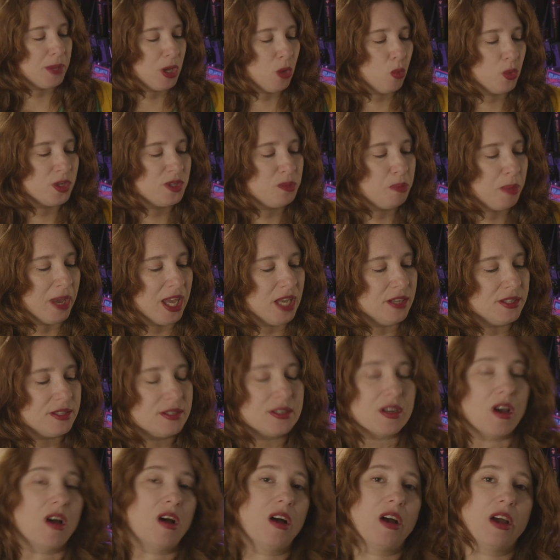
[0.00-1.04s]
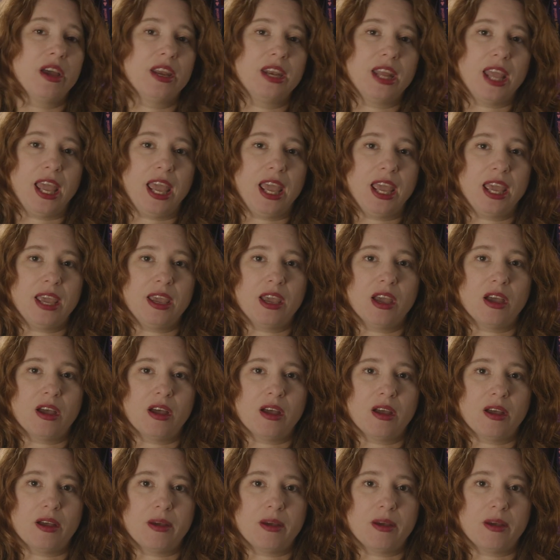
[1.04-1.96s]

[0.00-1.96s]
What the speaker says: It was based on a